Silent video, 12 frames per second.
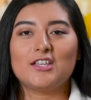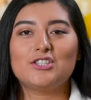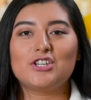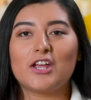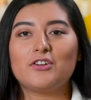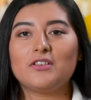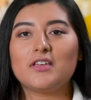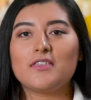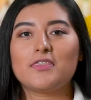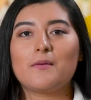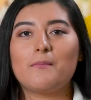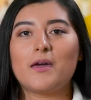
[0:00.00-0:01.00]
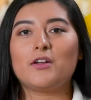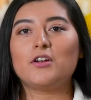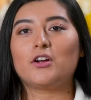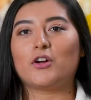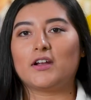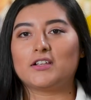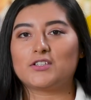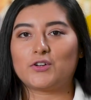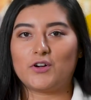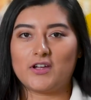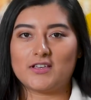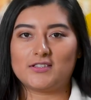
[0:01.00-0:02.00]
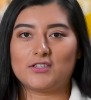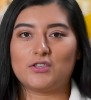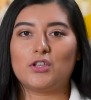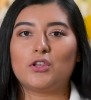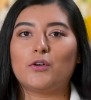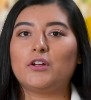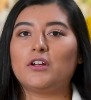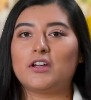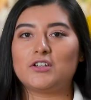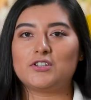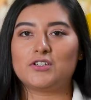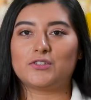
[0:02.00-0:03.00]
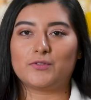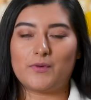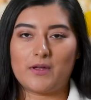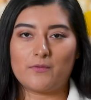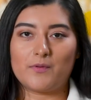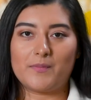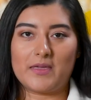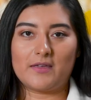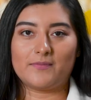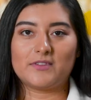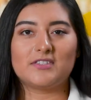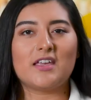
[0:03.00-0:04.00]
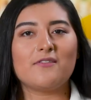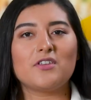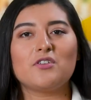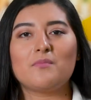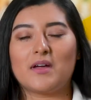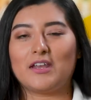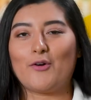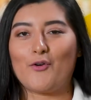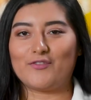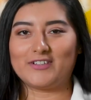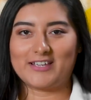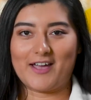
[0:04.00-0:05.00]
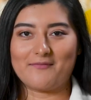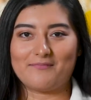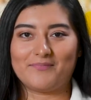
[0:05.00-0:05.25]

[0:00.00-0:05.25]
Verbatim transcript: Generally, the better your credit score is, the lower your interest rate will be, saving you money over time.